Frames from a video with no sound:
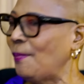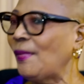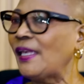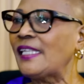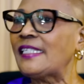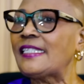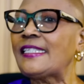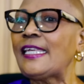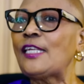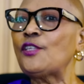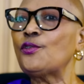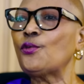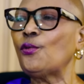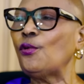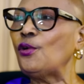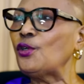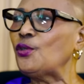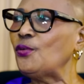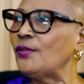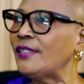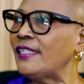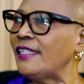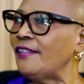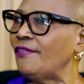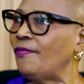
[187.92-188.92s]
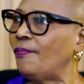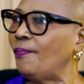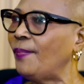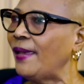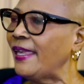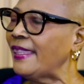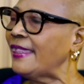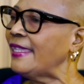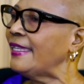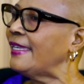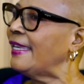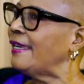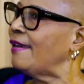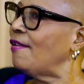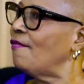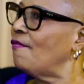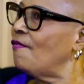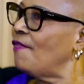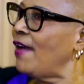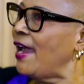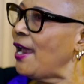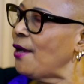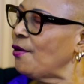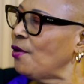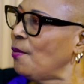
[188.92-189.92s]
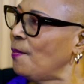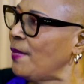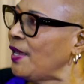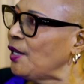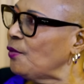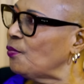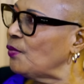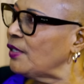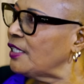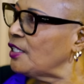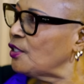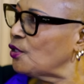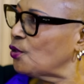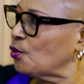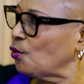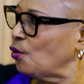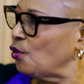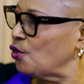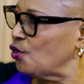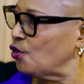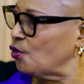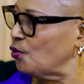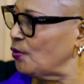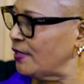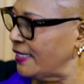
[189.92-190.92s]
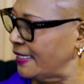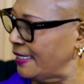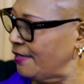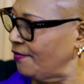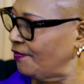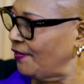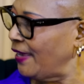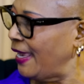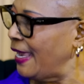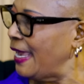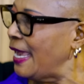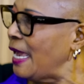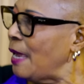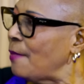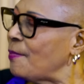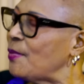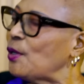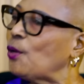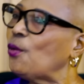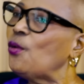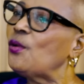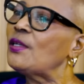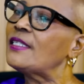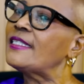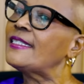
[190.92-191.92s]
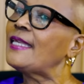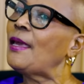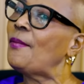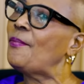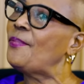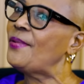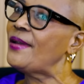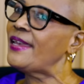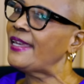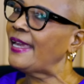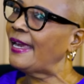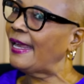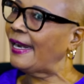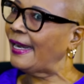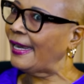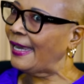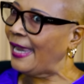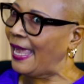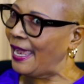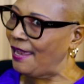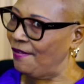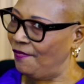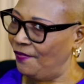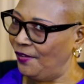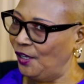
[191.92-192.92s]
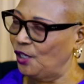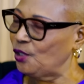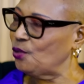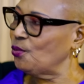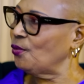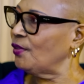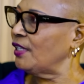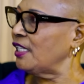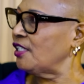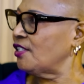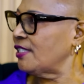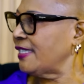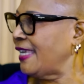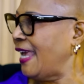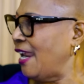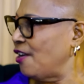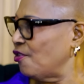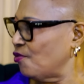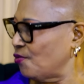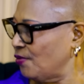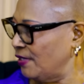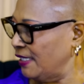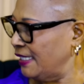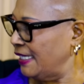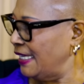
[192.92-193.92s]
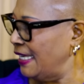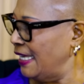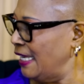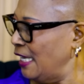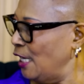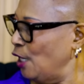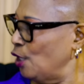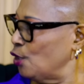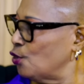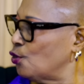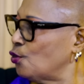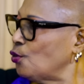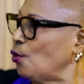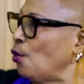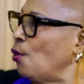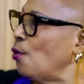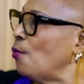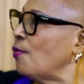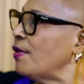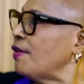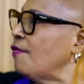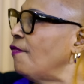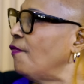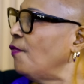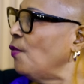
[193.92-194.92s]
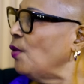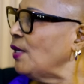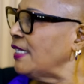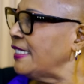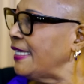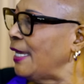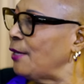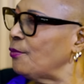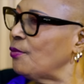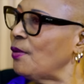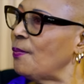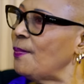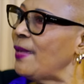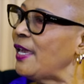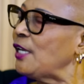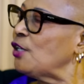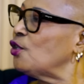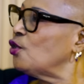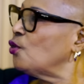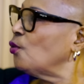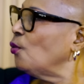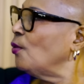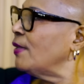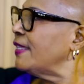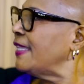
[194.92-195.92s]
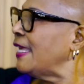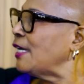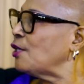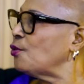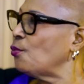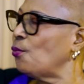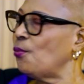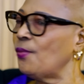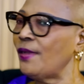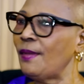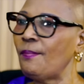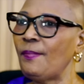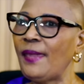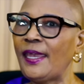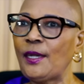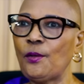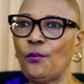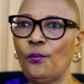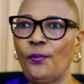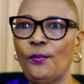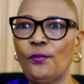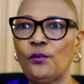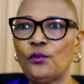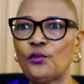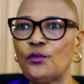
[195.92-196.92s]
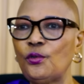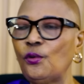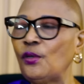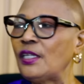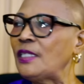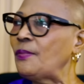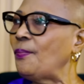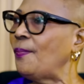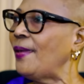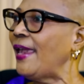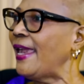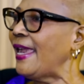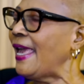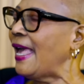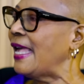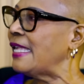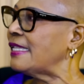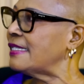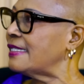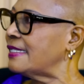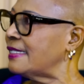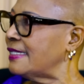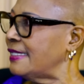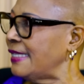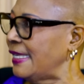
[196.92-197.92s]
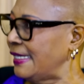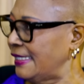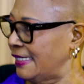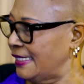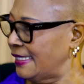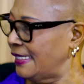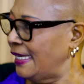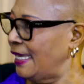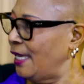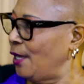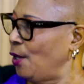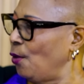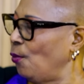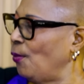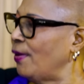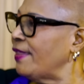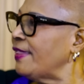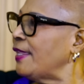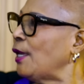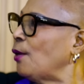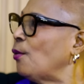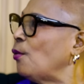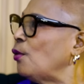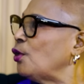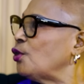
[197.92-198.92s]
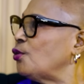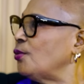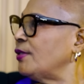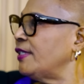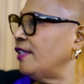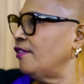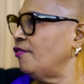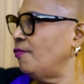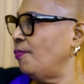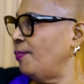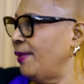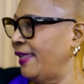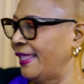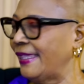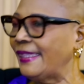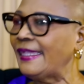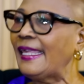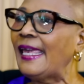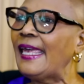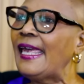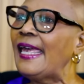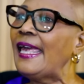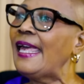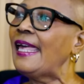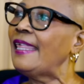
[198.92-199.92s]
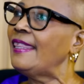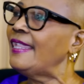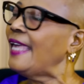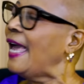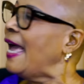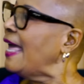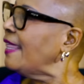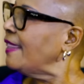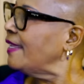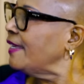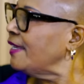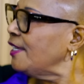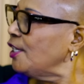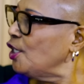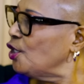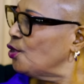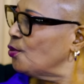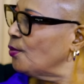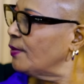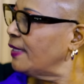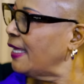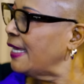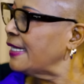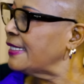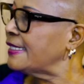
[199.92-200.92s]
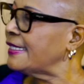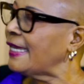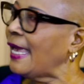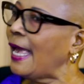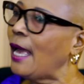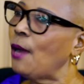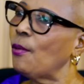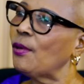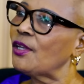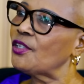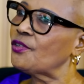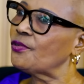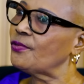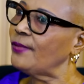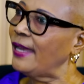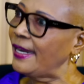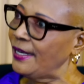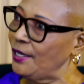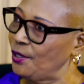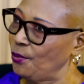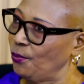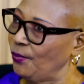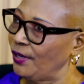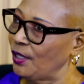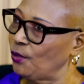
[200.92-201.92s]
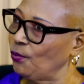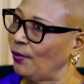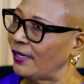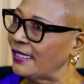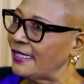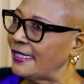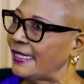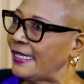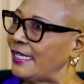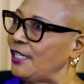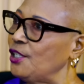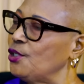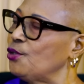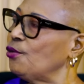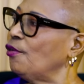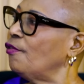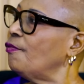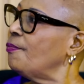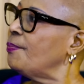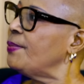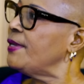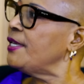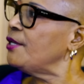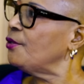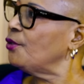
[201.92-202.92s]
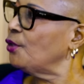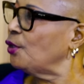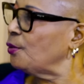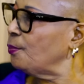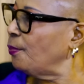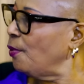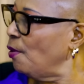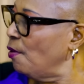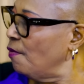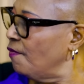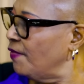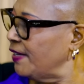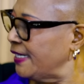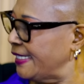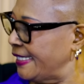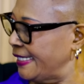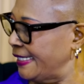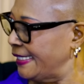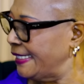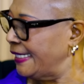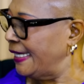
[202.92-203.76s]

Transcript: must just go to give birth in an environment which is conducive, because they are bringing life into this country. So we fought and we made sure that women would not pay a cent when they go to give birth. The other issue that I was running with was the issue of period poverty.